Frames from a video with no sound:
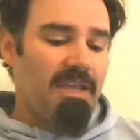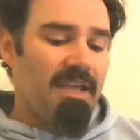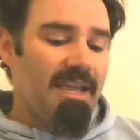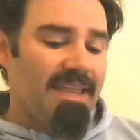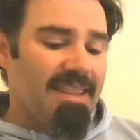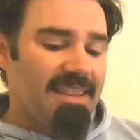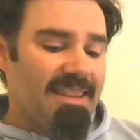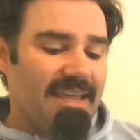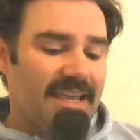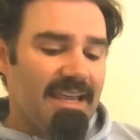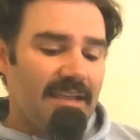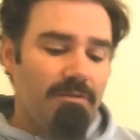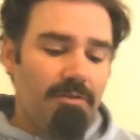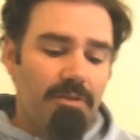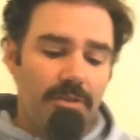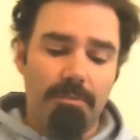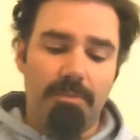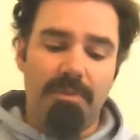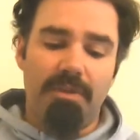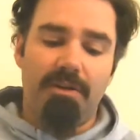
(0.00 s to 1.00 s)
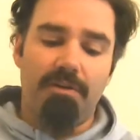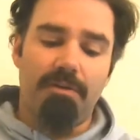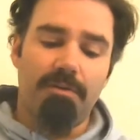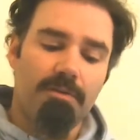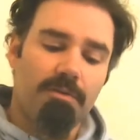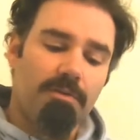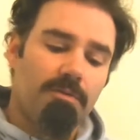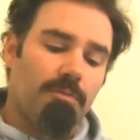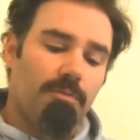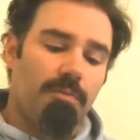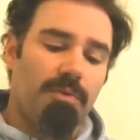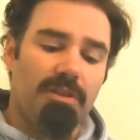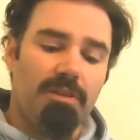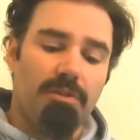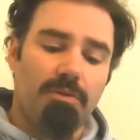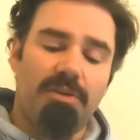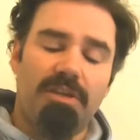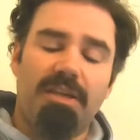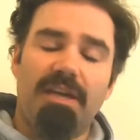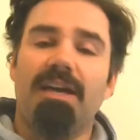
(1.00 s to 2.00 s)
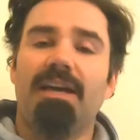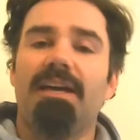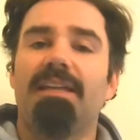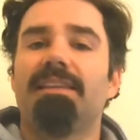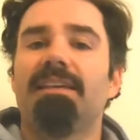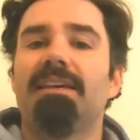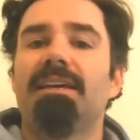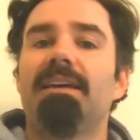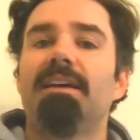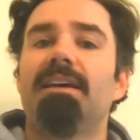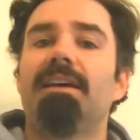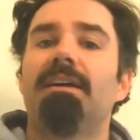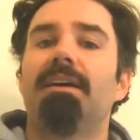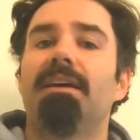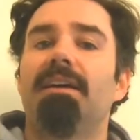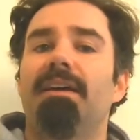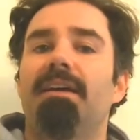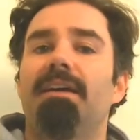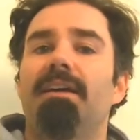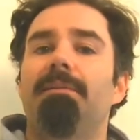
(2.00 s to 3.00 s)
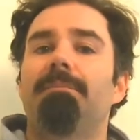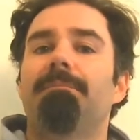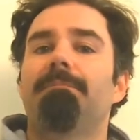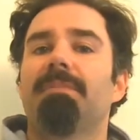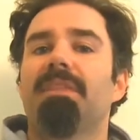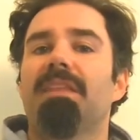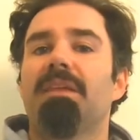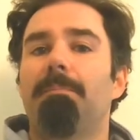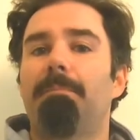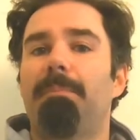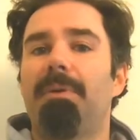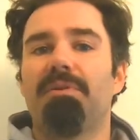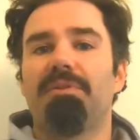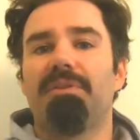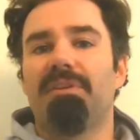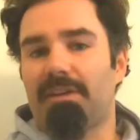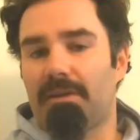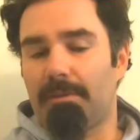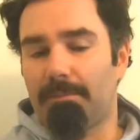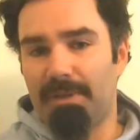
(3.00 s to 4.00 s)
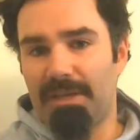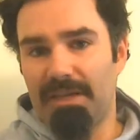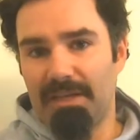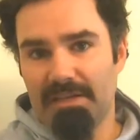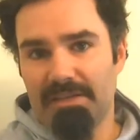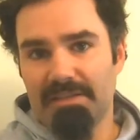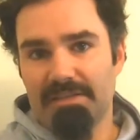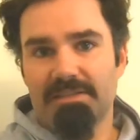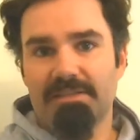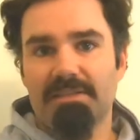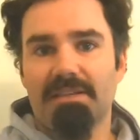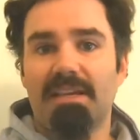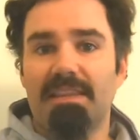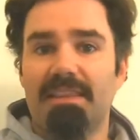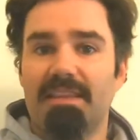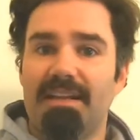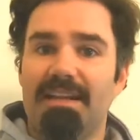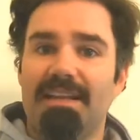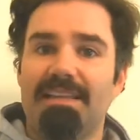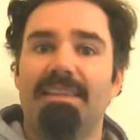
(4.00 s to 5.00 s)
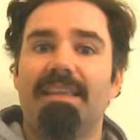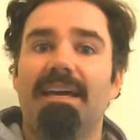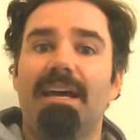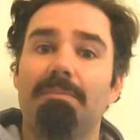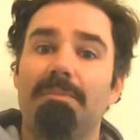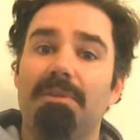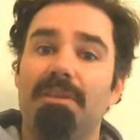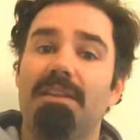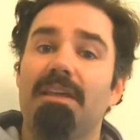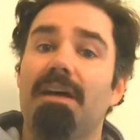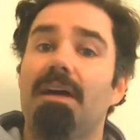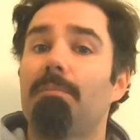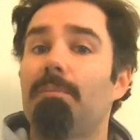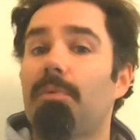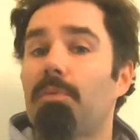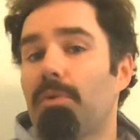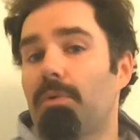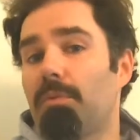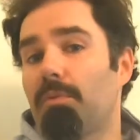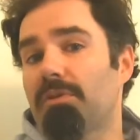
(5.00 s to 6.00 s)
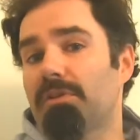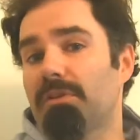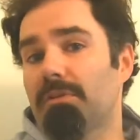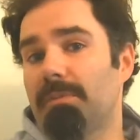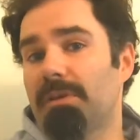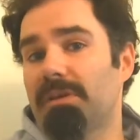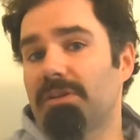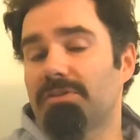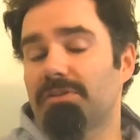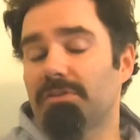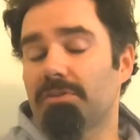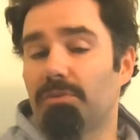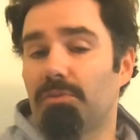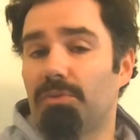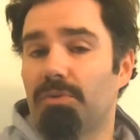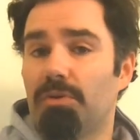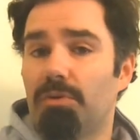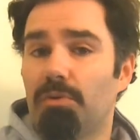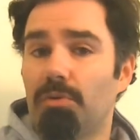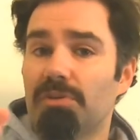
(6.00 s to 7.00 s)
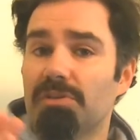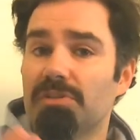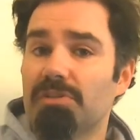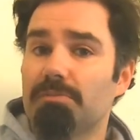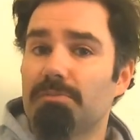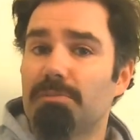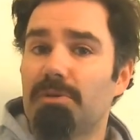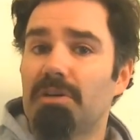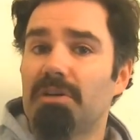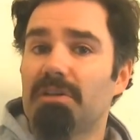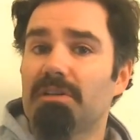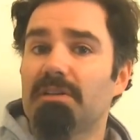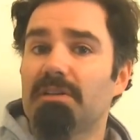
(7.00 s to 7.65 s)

Then from there we look at building a base and then adapting that, but we want to make sure that we do it smart